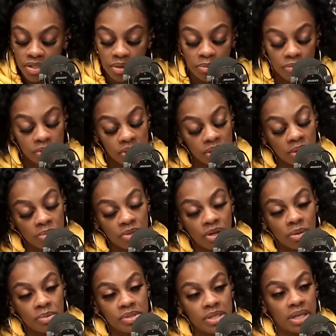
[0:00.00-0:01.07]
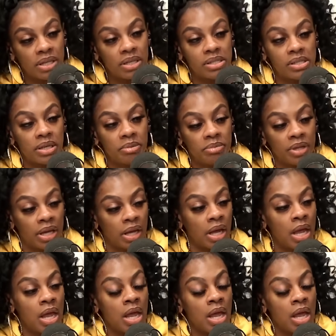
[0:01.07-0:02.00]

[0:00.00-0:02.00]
Some, Slim Thug was saying the same thing.